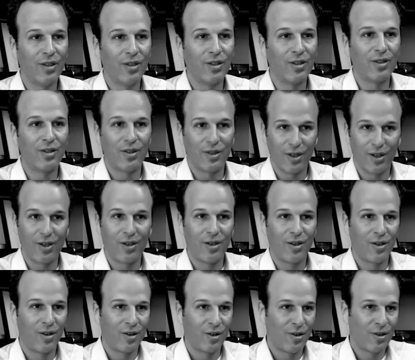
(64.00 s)
is
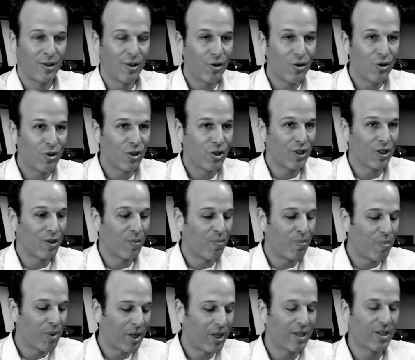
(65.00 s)
usually the
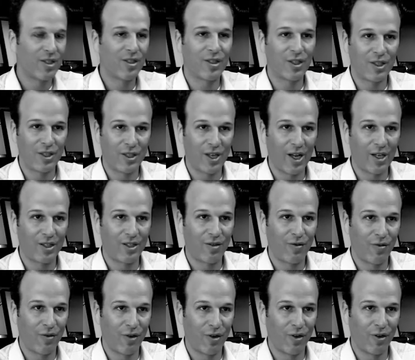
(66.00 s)
biggest
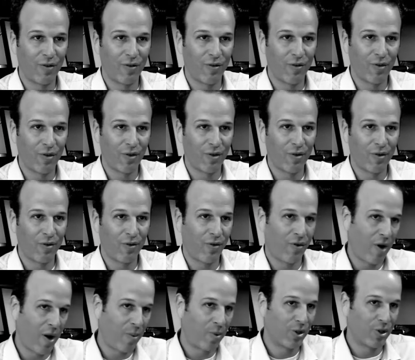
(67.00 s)
success for
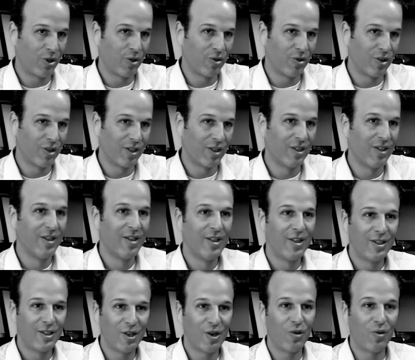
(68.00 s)
opportunity.
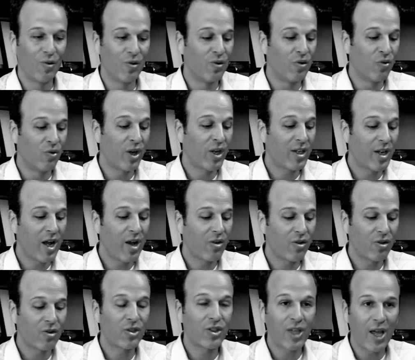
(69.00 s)
So right
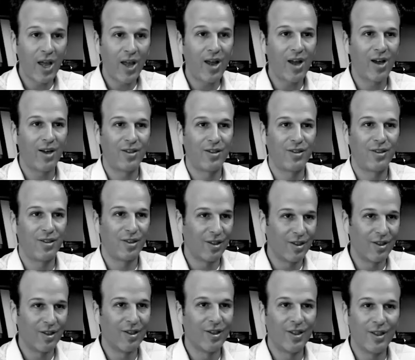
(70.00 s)
now there's chaos
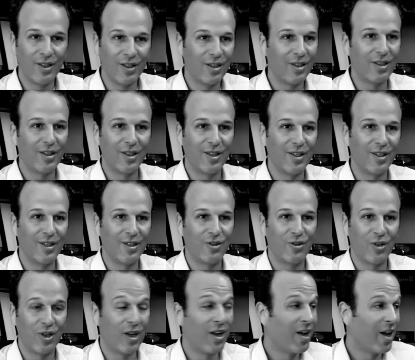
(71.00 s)
in the
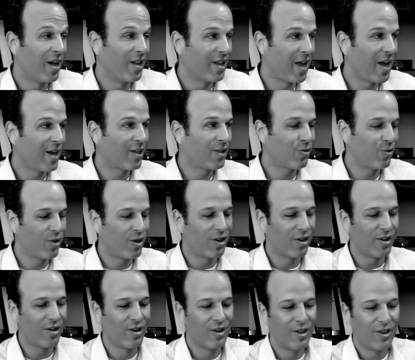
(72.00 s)
industry, and that is
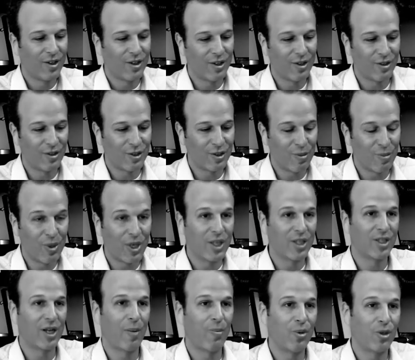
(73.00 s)
where there's the
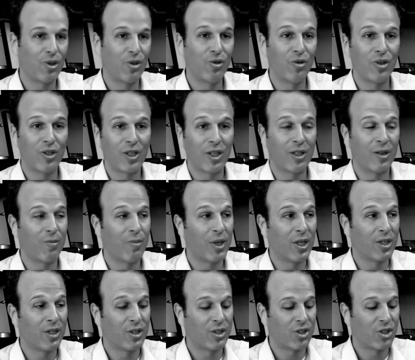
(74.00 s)
biggest opportunity and the
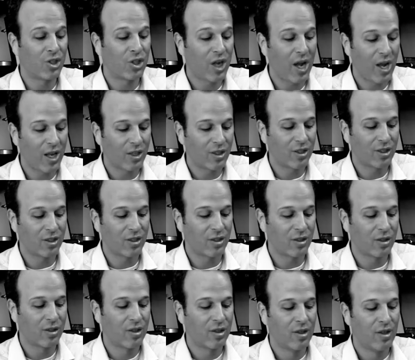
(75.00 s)
biggest
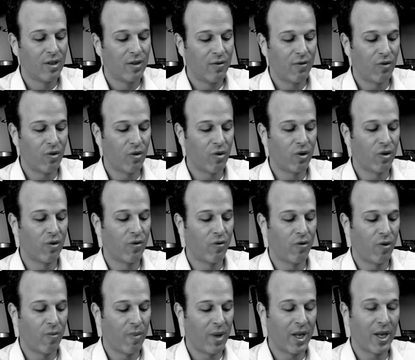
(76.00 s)
chances
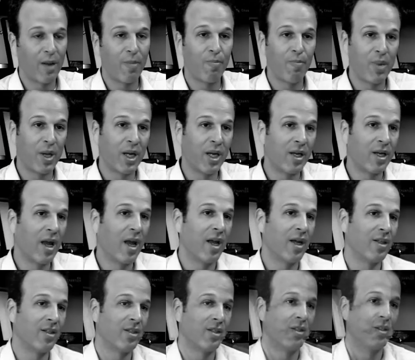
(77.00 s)
for making big
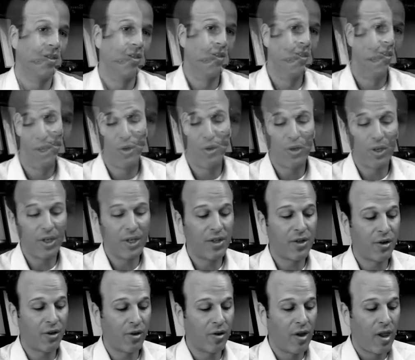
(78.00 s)
gains. You can
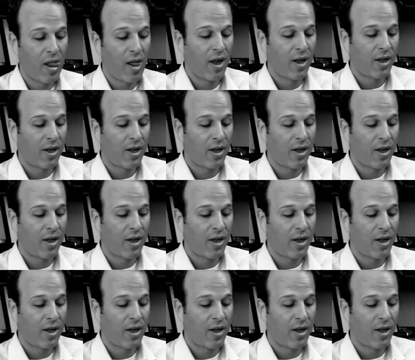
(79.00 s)
either